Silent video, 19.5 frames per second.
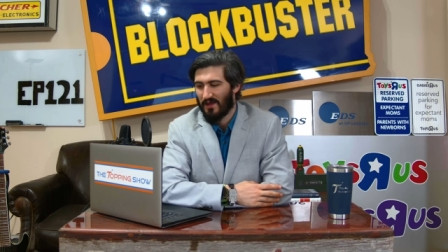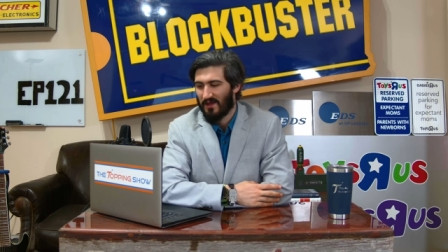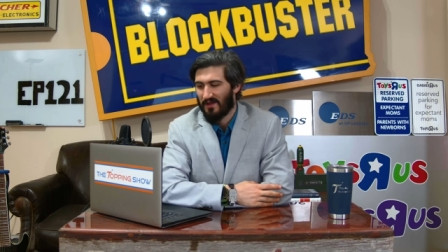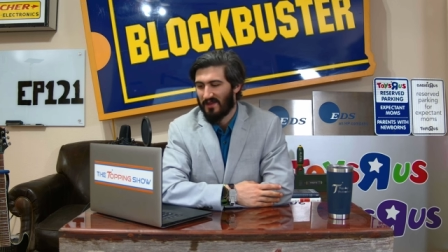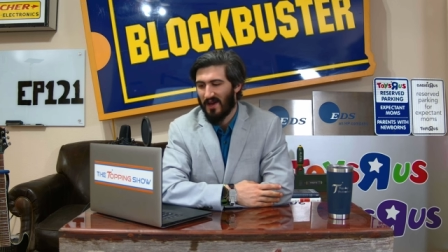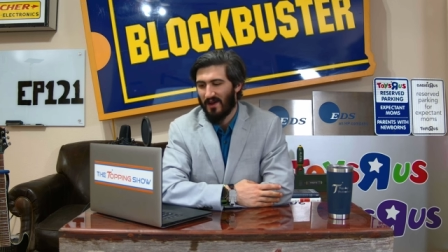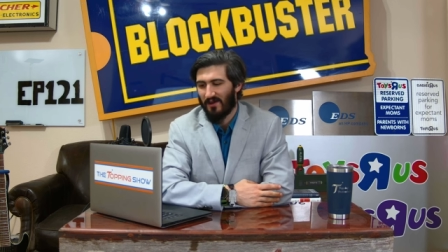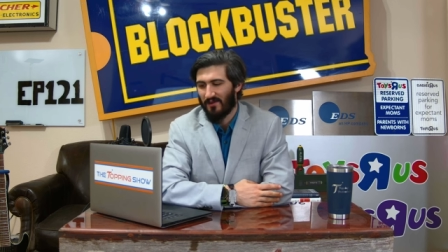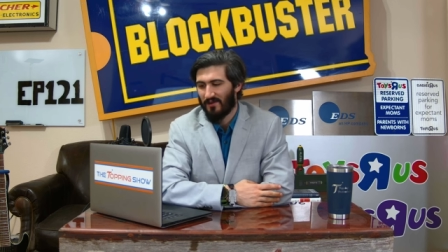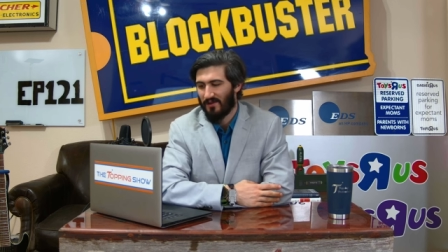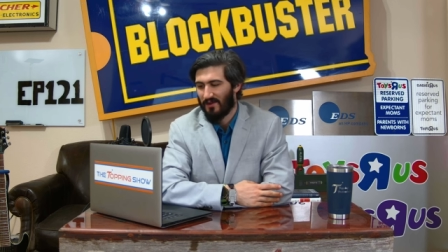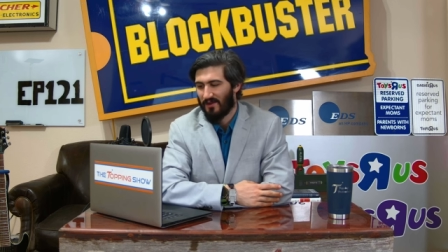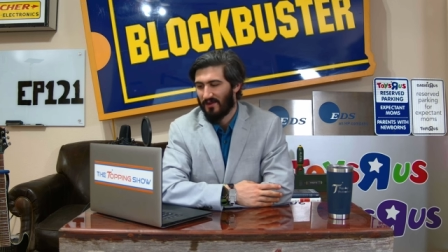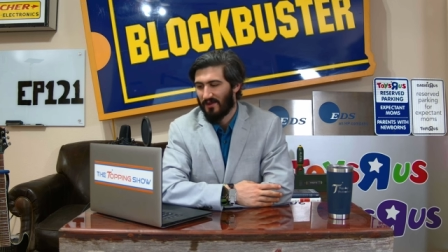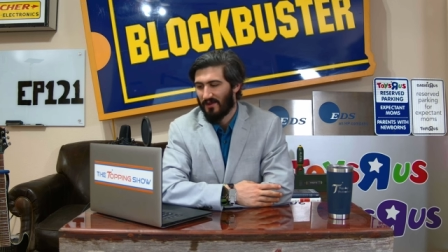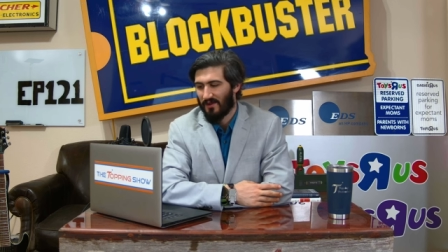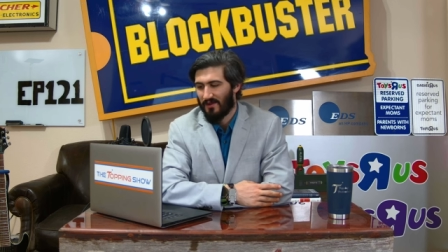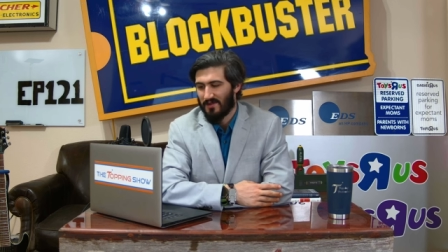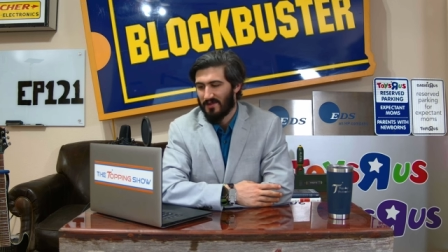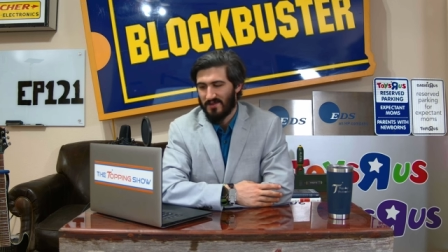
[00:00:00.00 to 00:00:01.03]
Now,
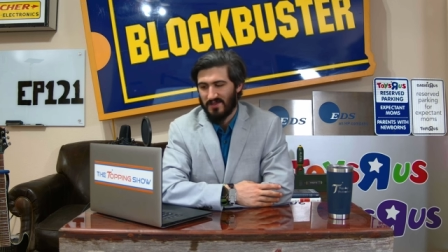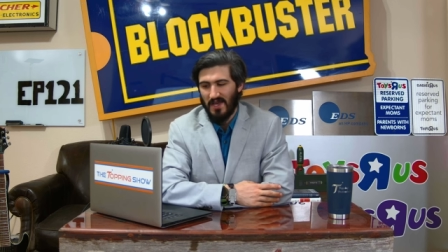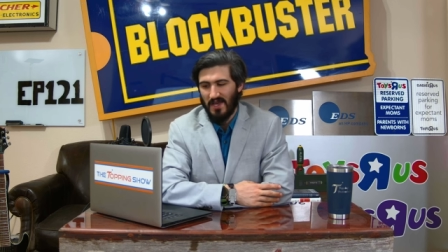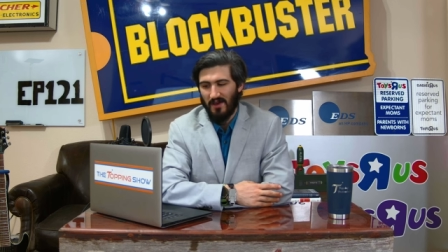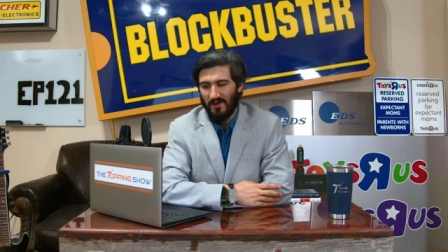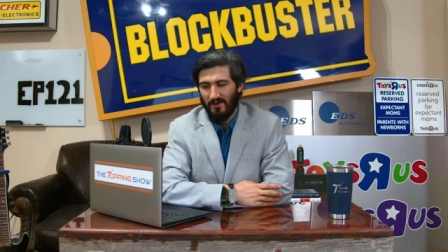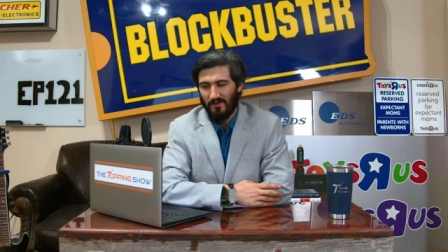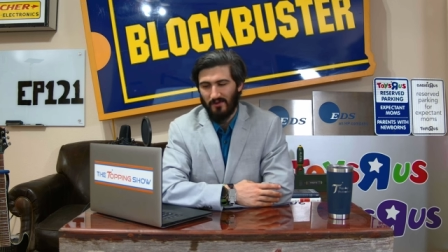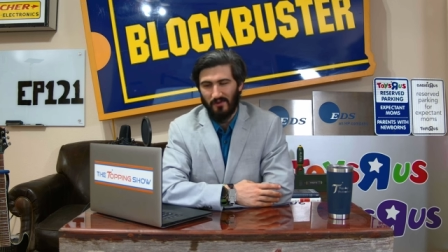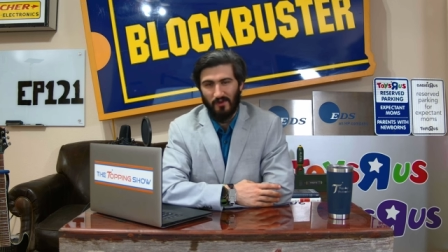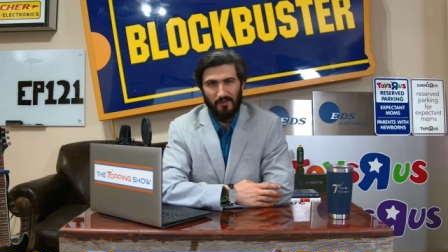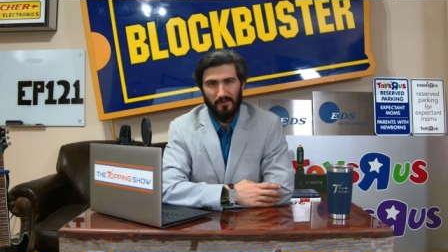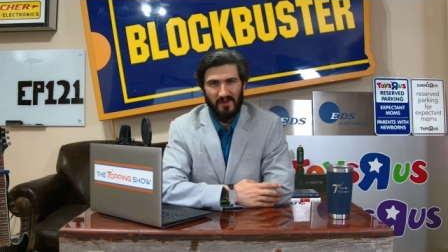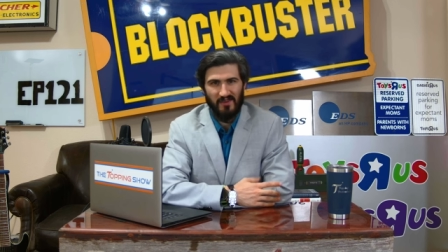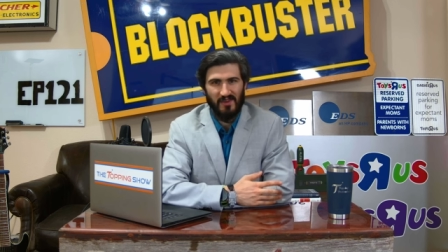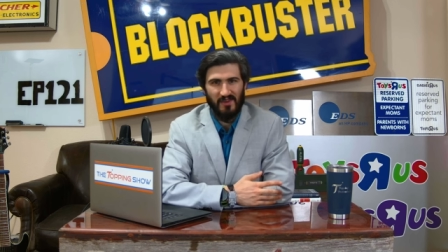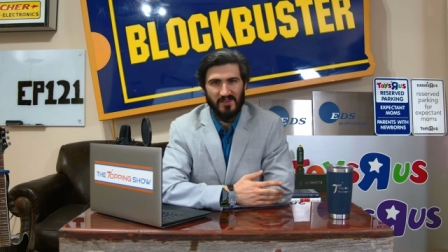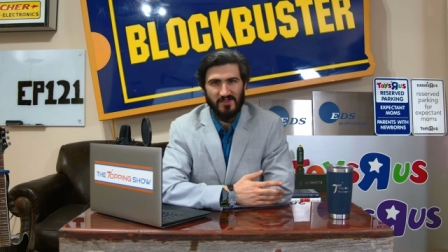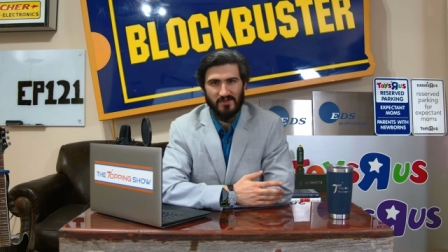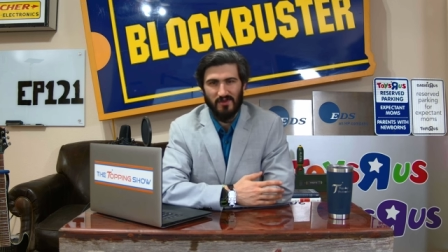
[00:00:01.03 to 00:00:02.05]
Zelle, a little bit
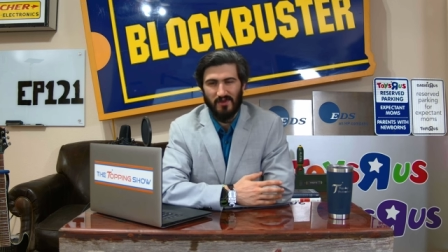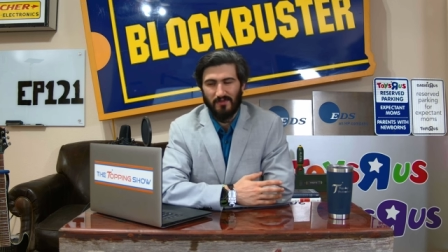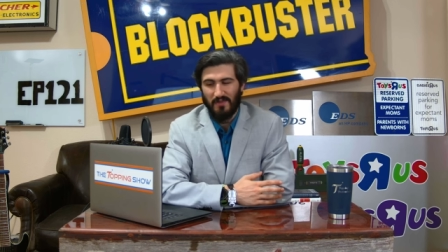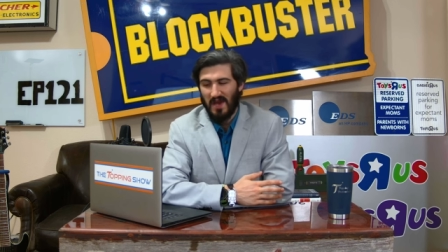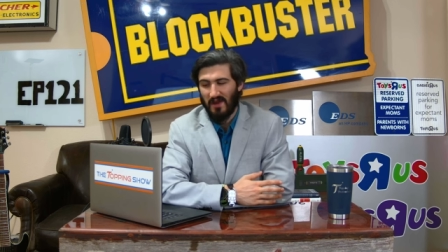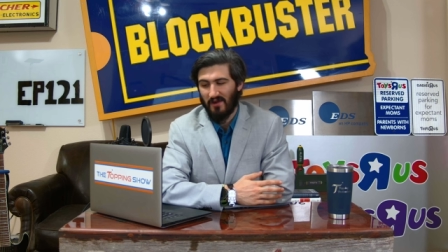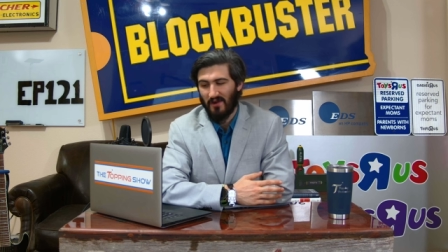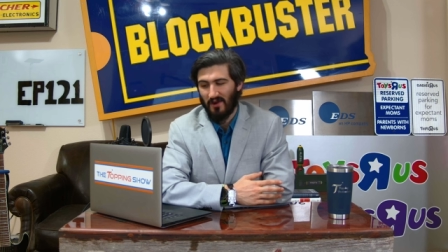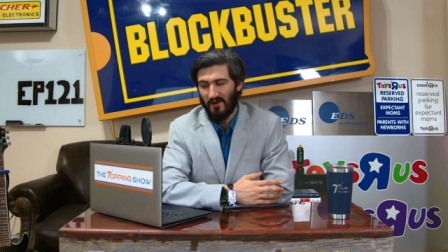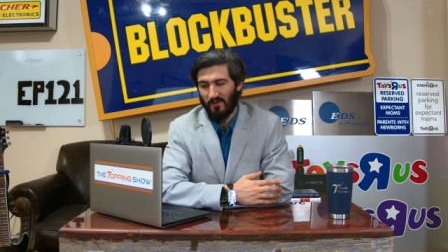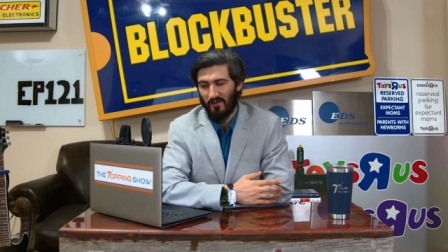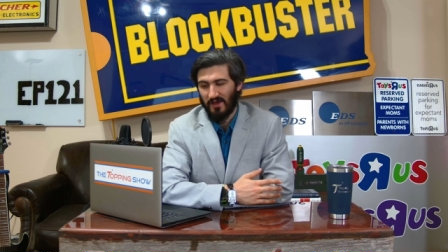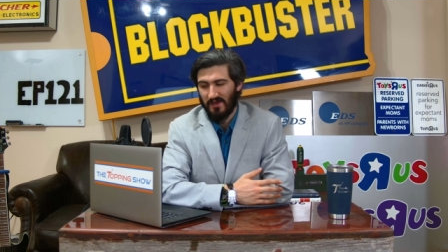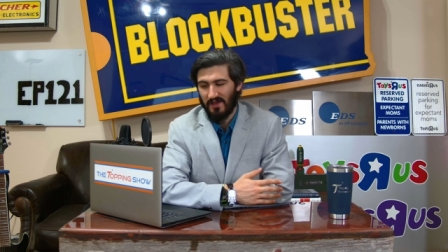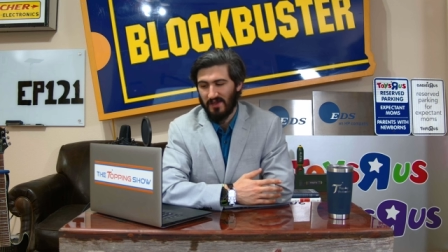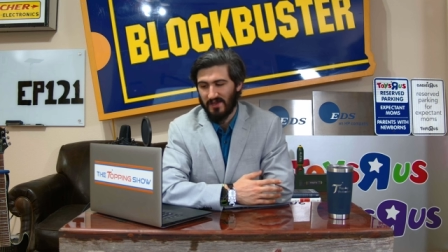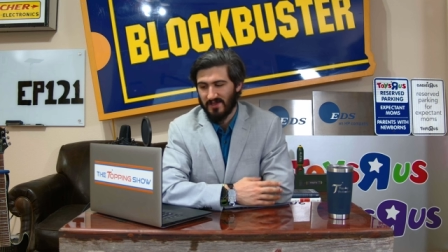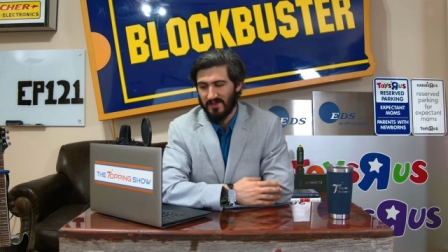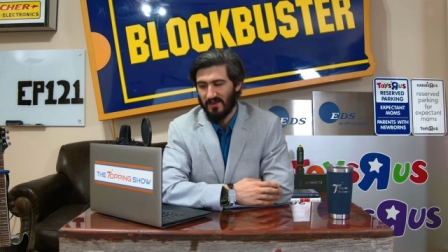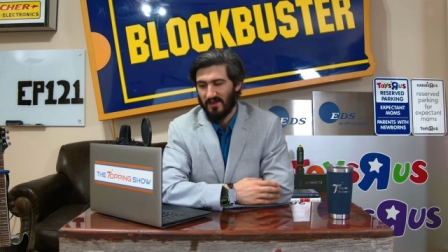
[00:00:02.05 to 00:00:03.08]
of history and background of what it
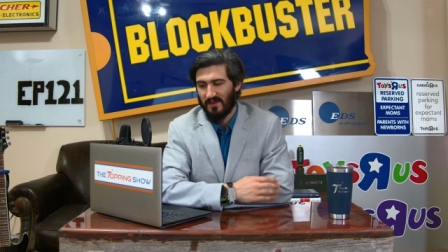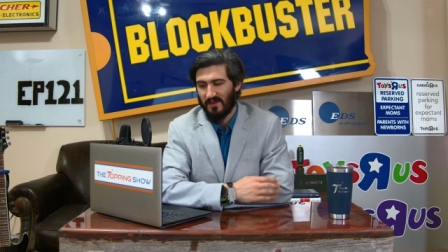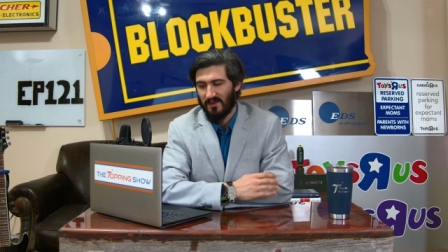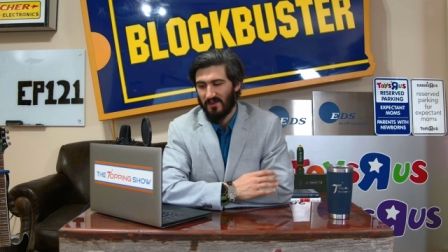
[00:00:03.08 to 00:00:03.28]
is,